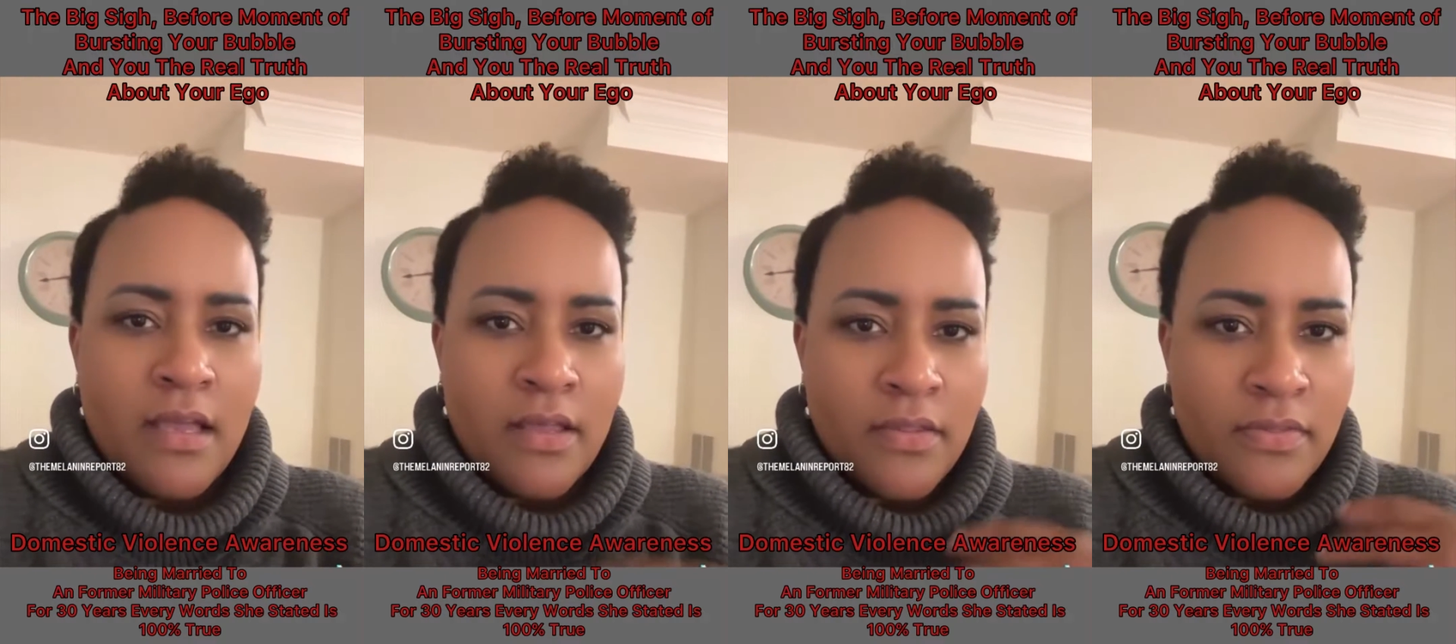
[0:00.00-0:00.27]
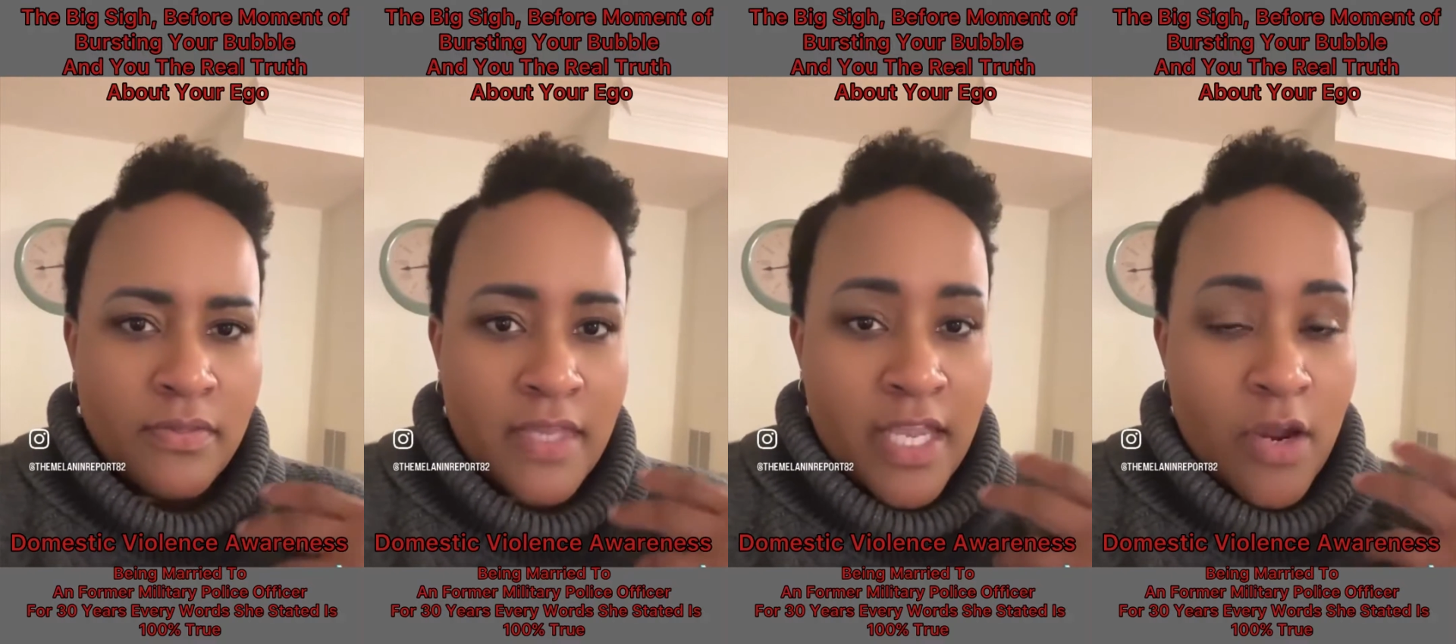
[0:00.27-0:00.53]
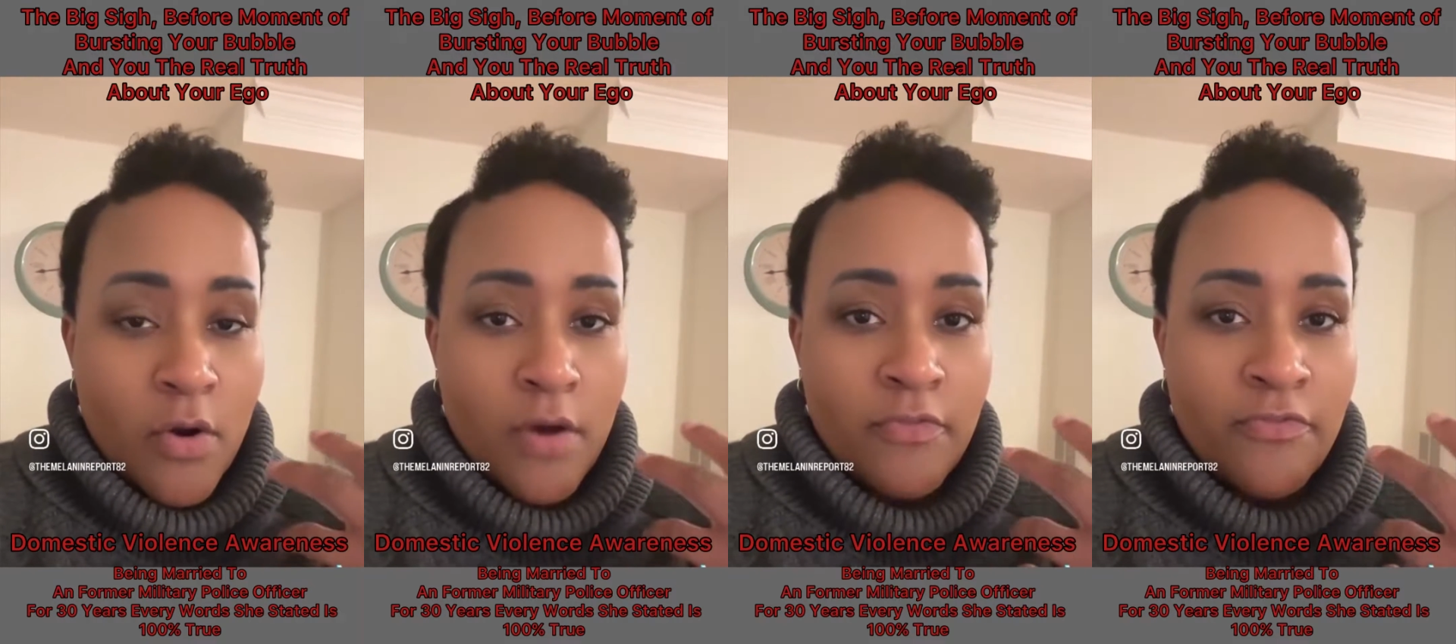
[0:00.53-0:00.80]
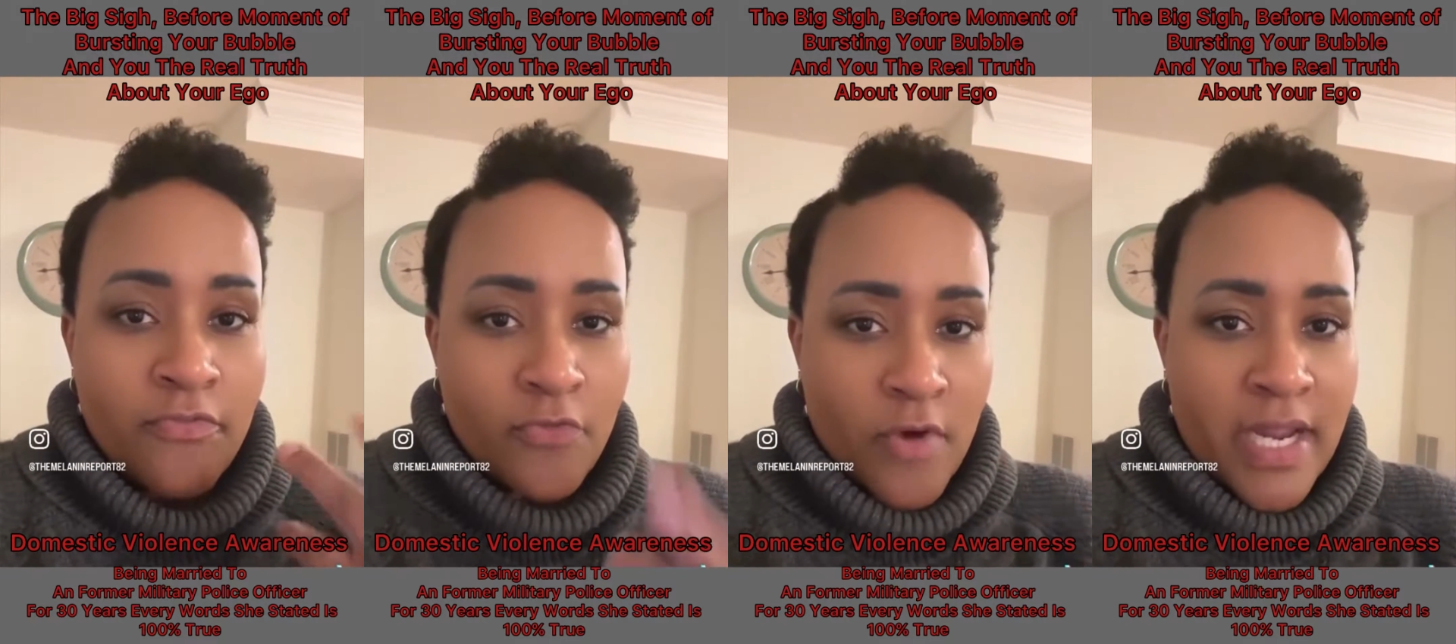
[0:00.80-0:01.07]
They are
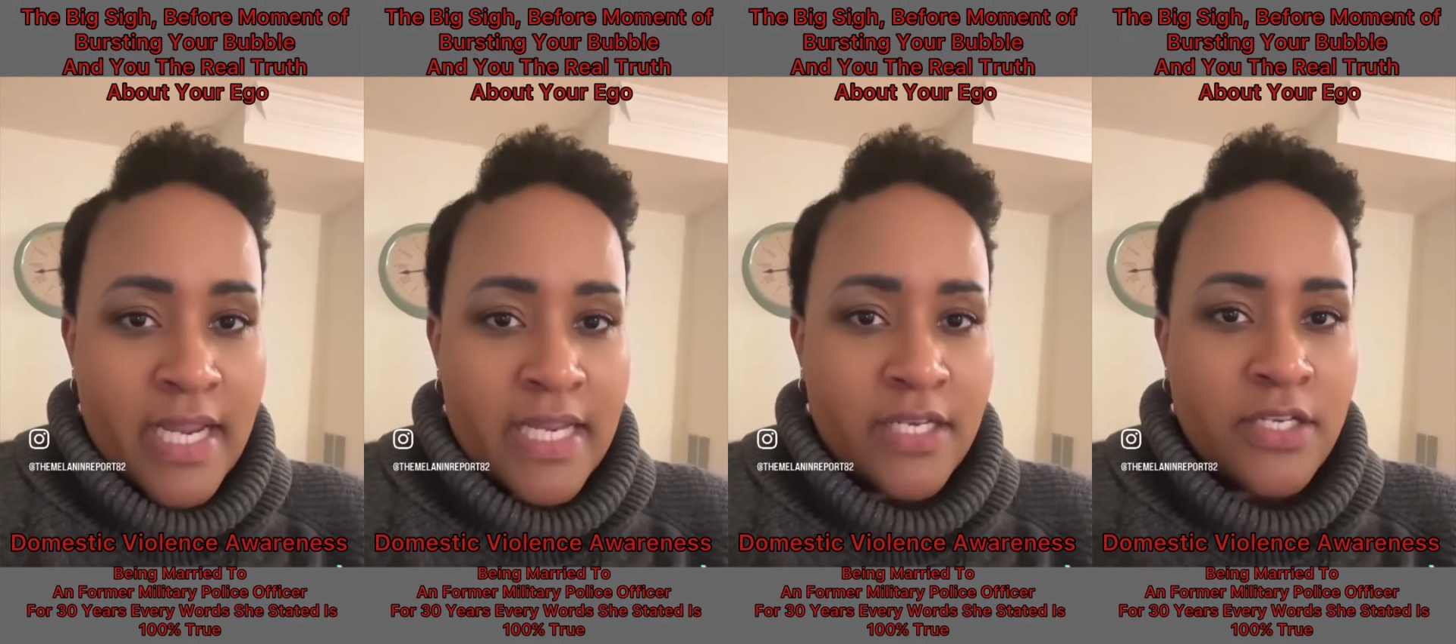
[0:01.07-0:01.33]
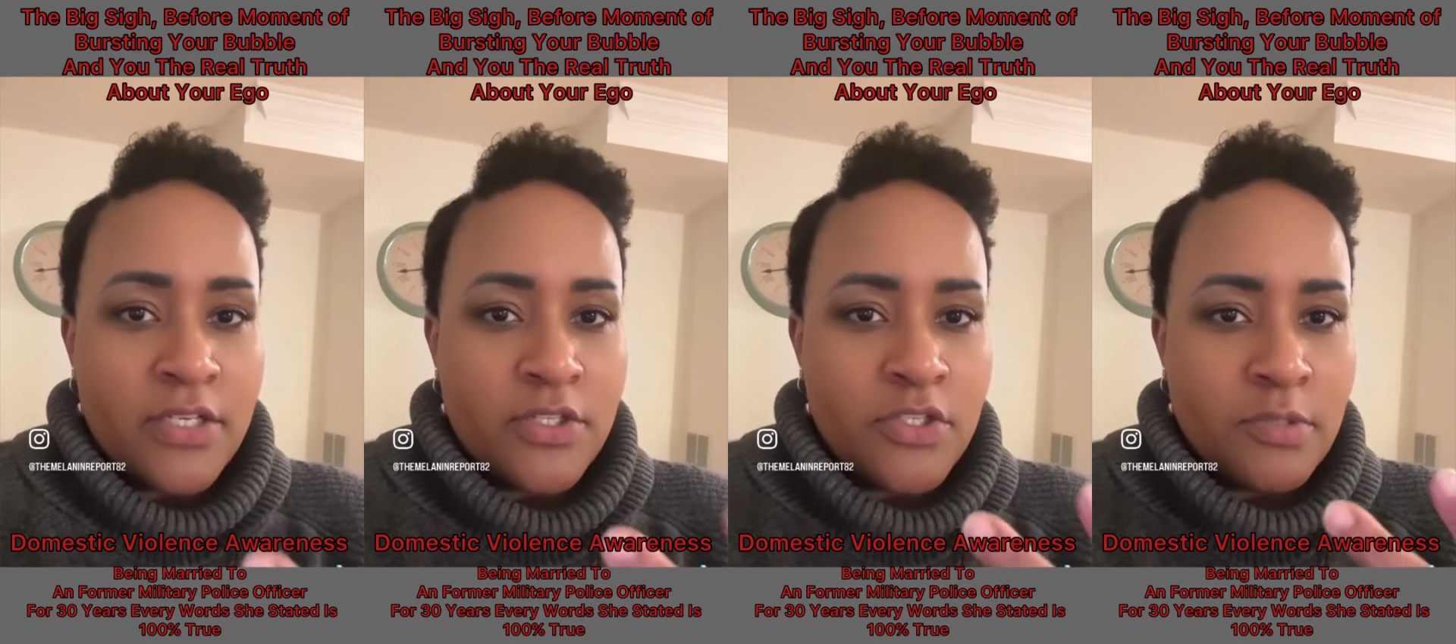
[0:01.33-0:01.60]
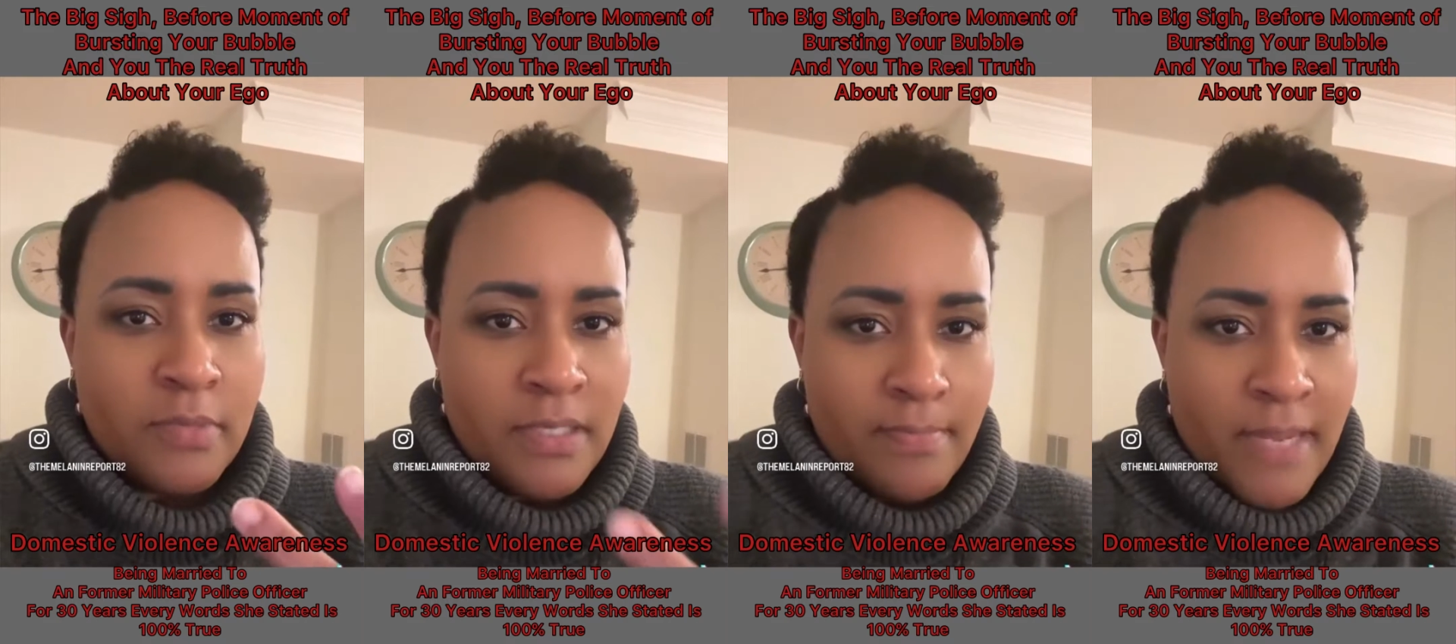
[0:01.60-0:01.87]
afraid to be